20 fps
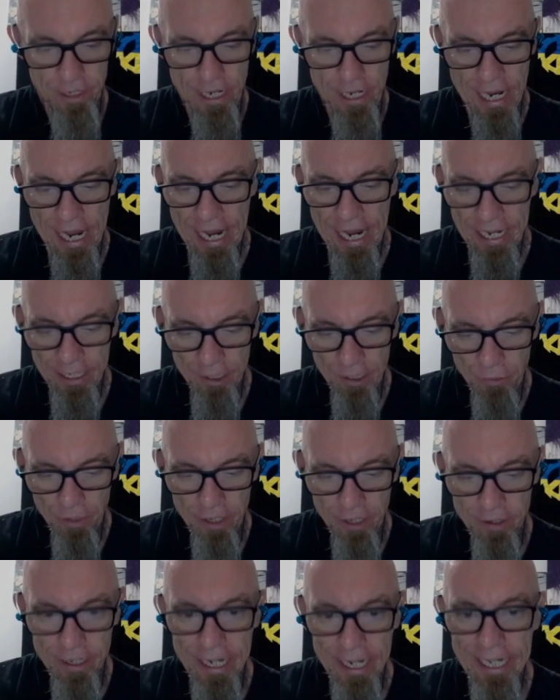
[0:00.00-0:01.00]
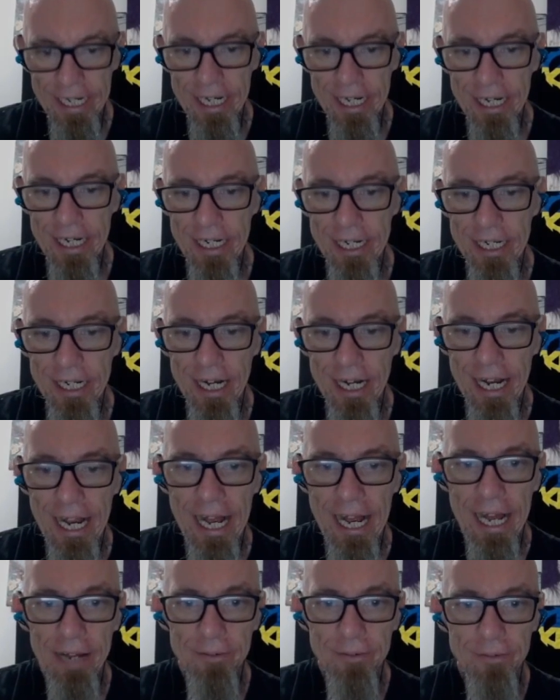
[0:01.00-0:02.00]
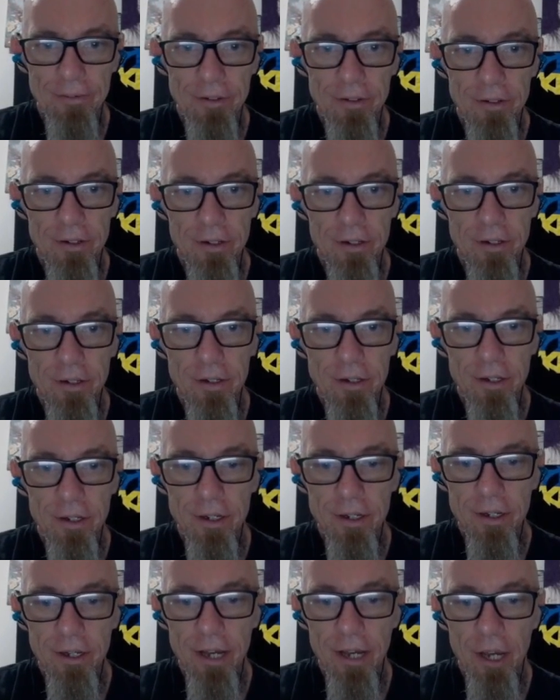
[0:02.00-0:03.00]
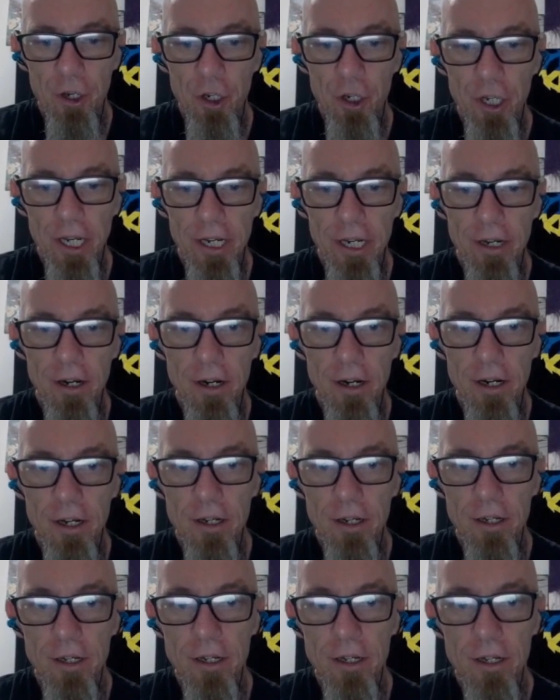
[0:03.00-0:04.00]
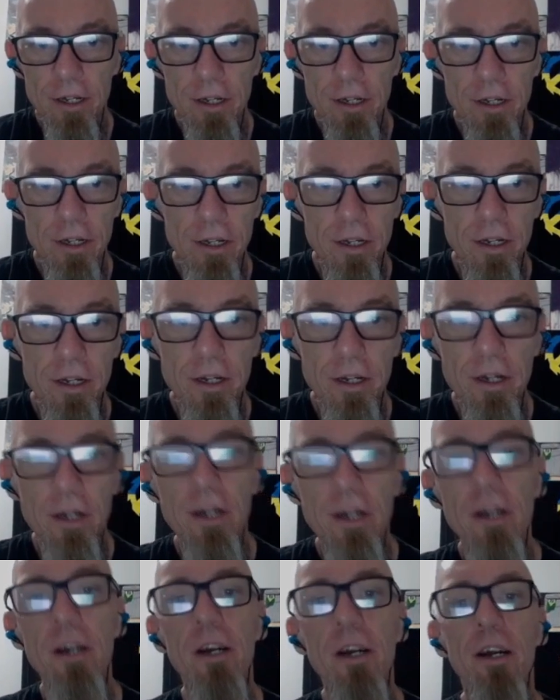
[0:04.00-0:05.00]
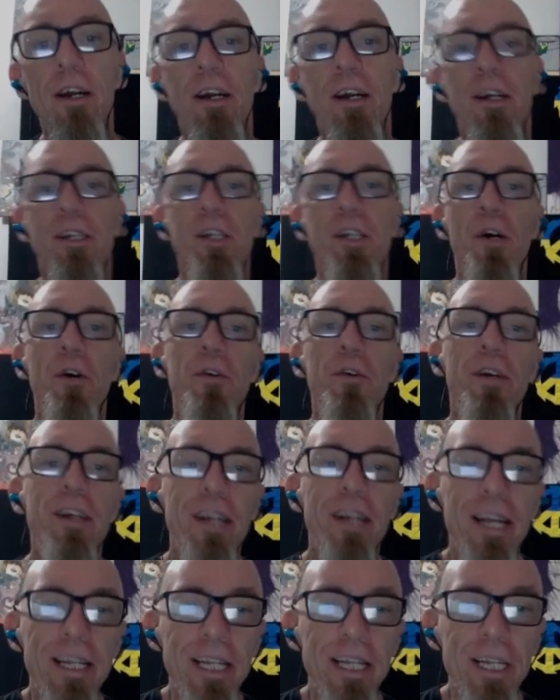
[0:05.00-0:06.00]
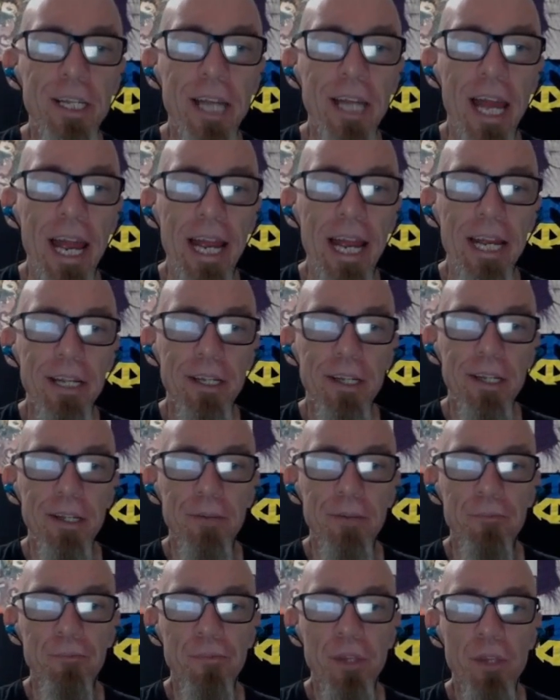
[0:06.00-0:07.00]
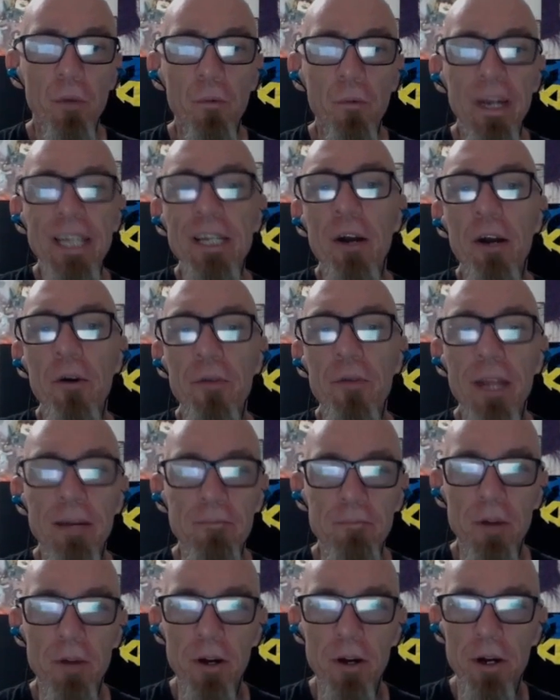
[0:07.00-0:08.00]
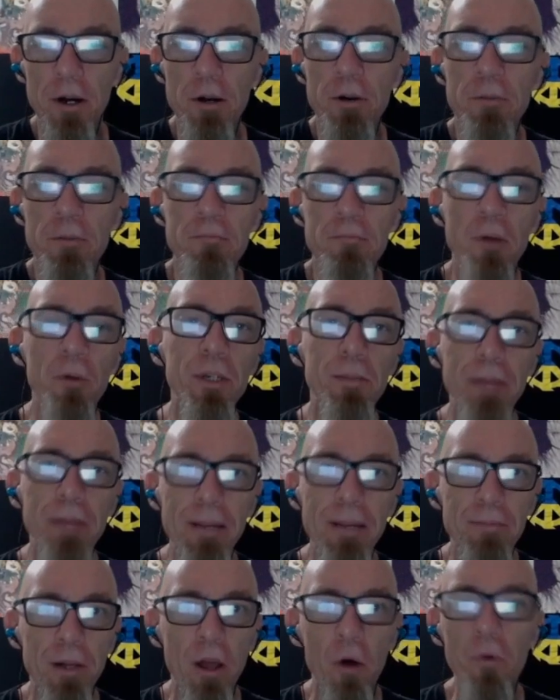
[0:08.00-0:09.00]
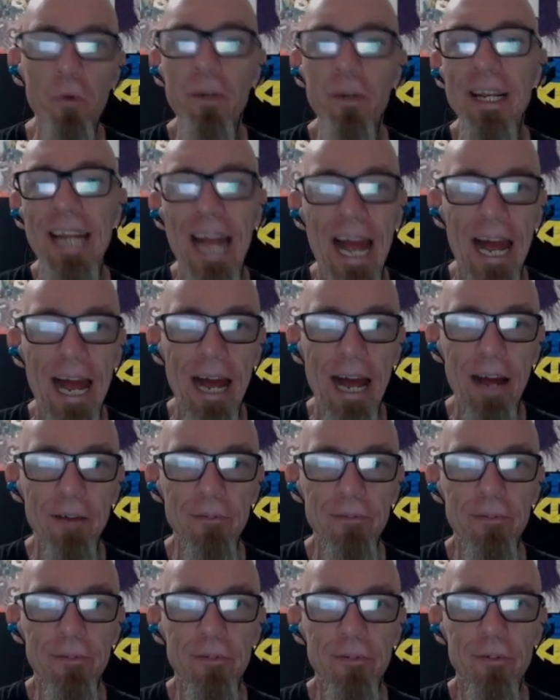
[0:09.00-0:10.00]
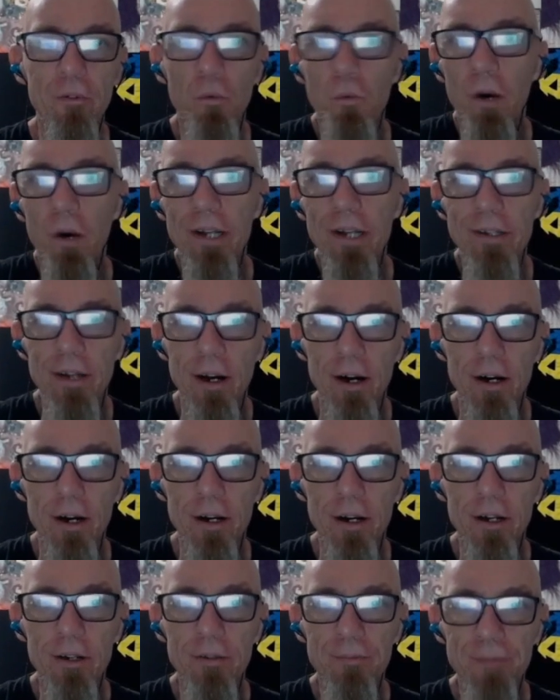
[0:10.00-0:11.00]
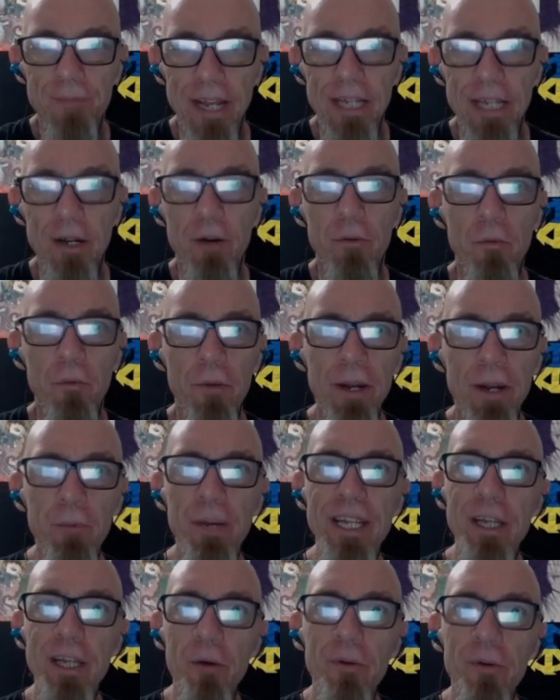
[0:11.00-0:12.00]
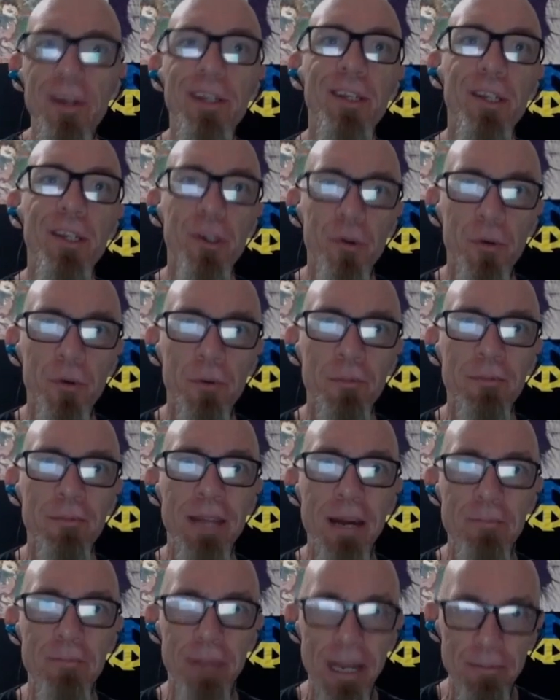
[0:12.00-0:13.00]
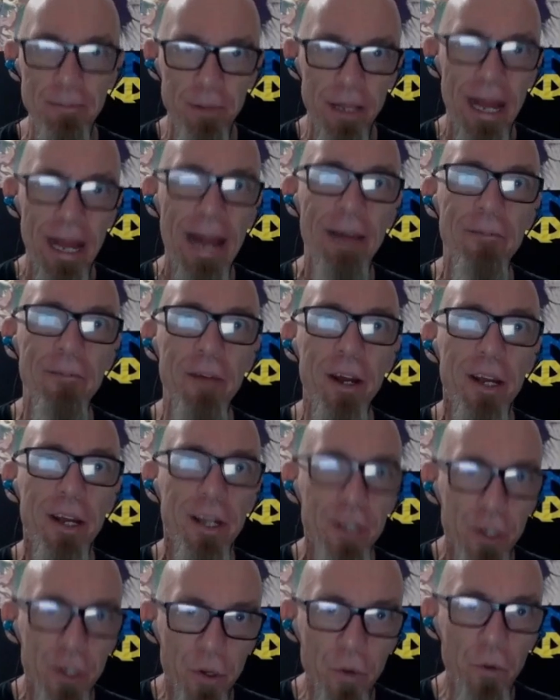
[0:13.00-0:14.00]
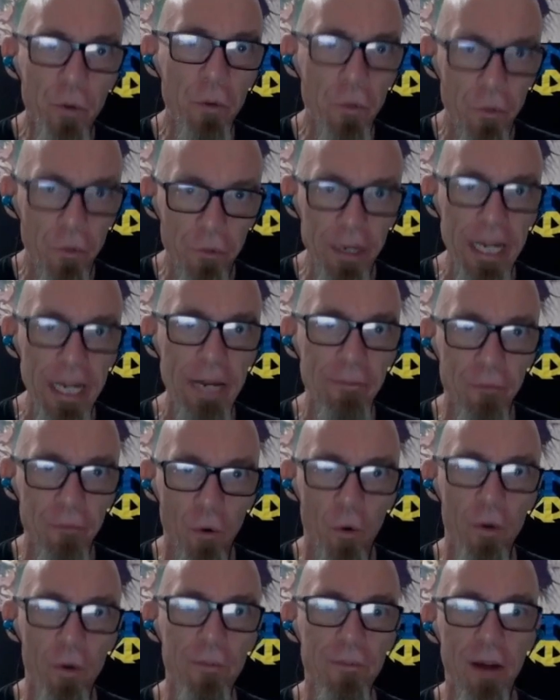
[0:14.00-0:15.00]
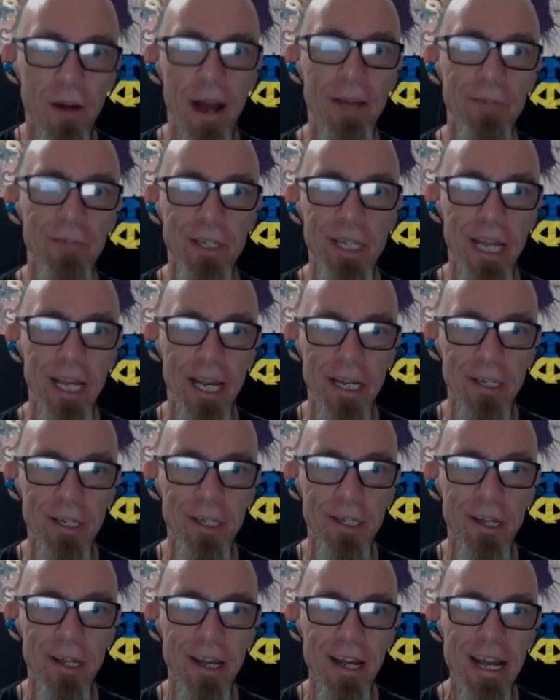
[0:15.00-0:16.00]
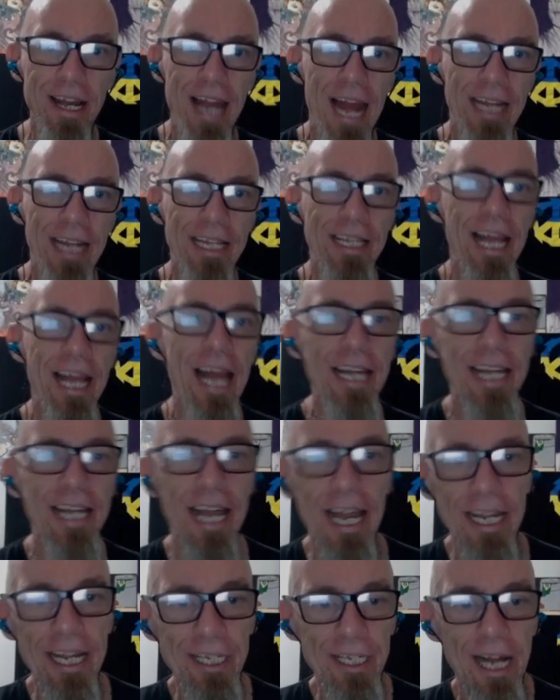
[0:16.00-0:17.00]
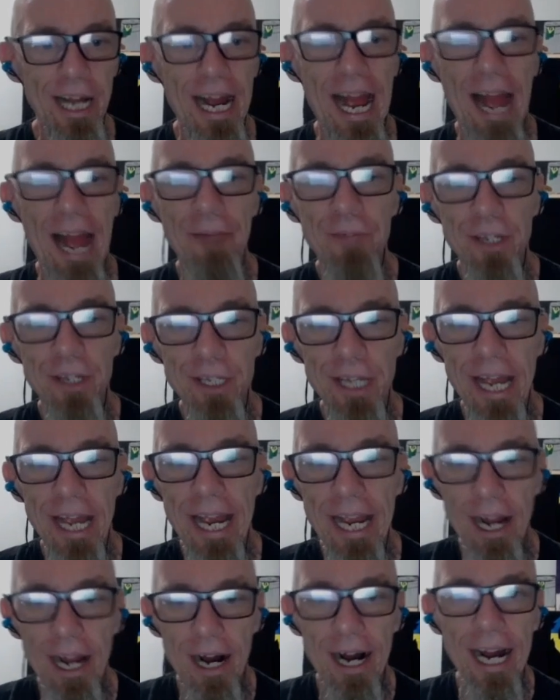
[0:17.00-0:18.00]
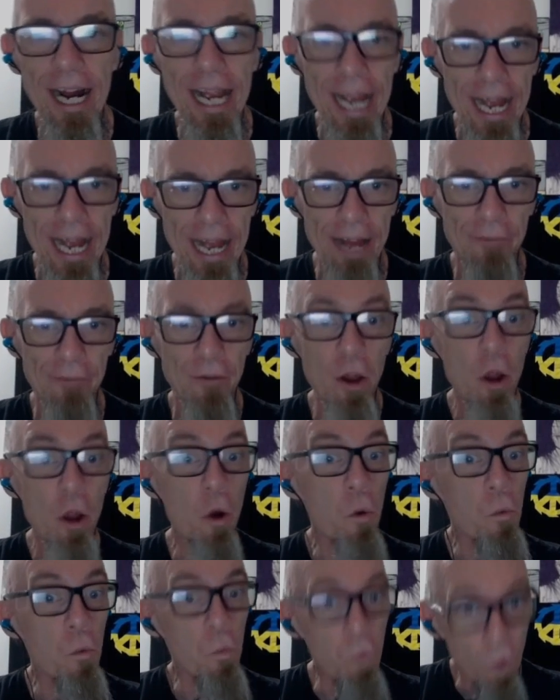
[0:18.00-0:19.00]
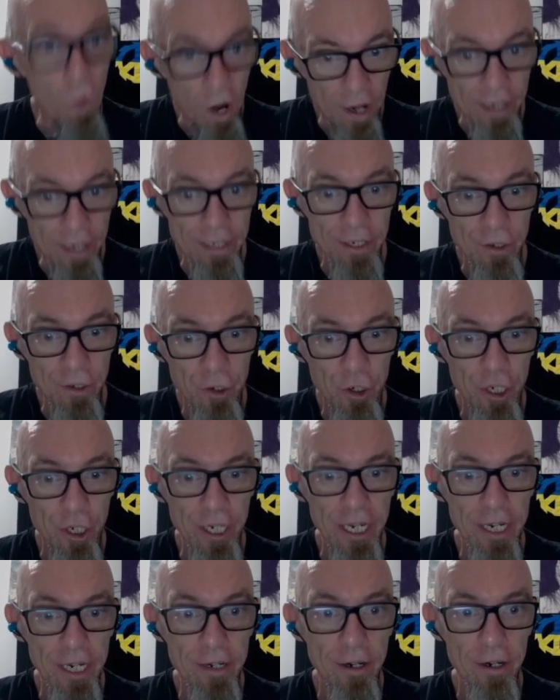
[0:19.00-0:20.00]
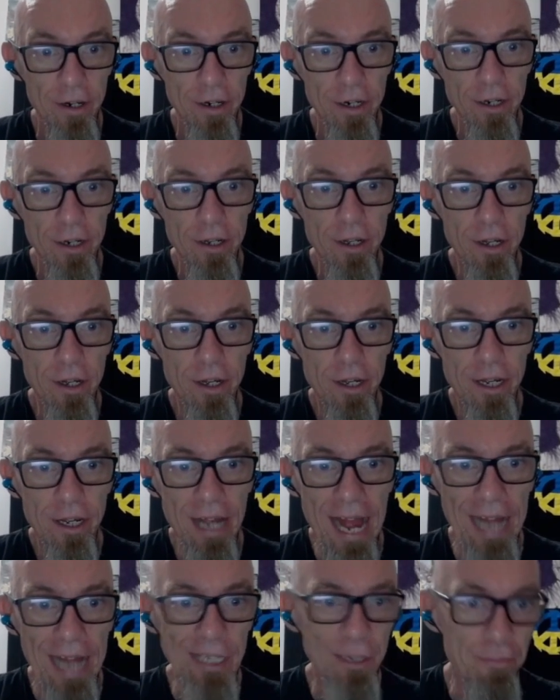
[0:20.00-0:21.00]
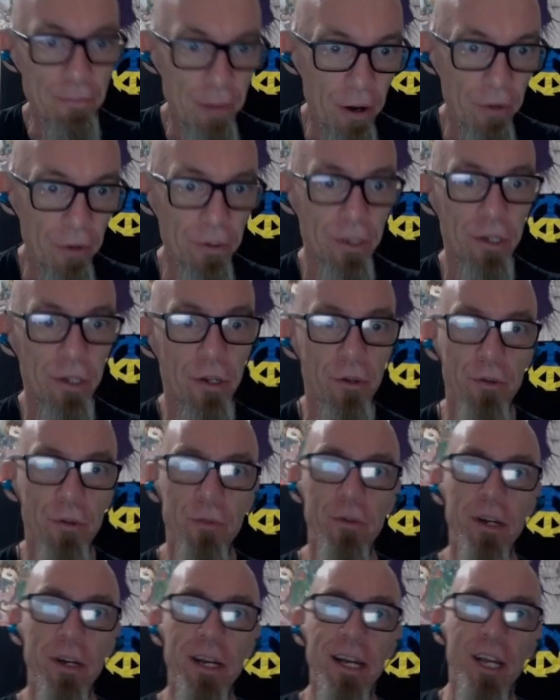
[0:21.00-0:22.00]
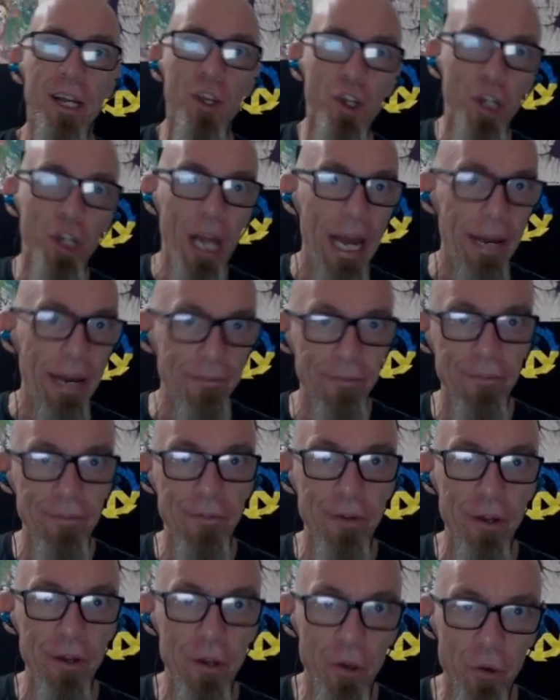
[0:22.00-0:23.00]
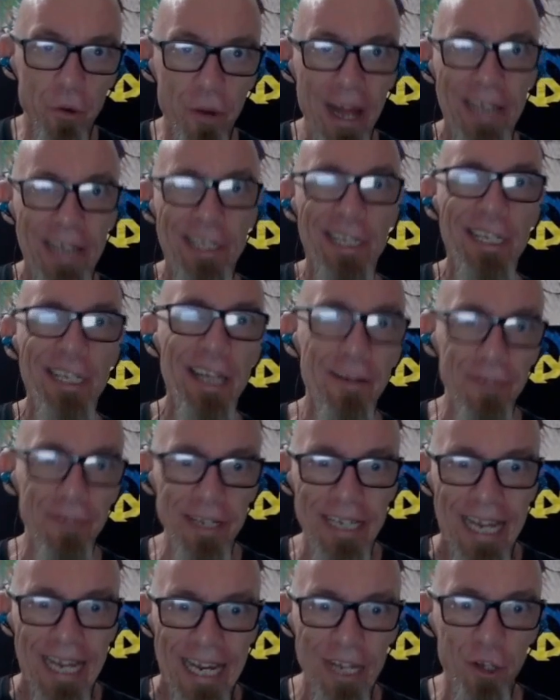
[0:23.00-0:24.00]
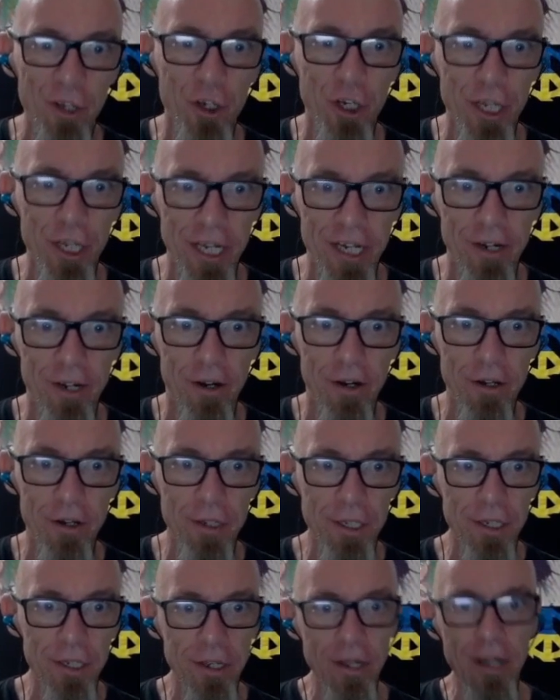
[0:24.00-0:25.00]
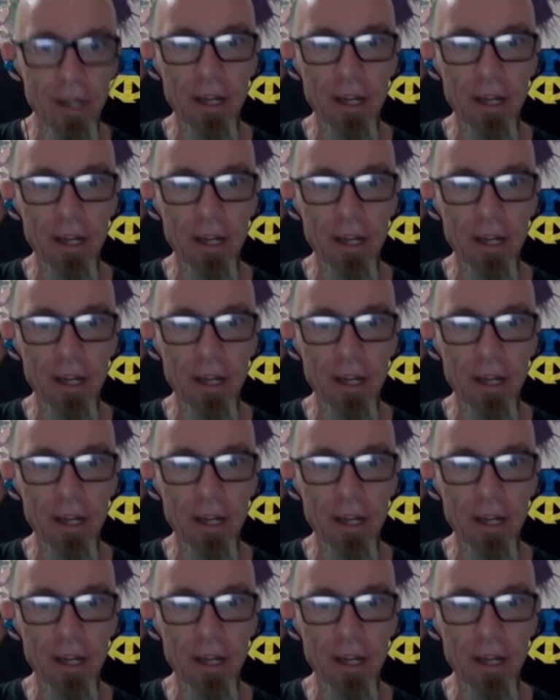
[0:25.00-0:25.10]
And as well, like I have a shitty car. So in this case, we know that most people only have 1 car. We don't assume that people have 2, 3, 4, 5, 6. And in that case, I have to say I have 1 shitty car, as opposed to Jeff, who has 17 shitty cars.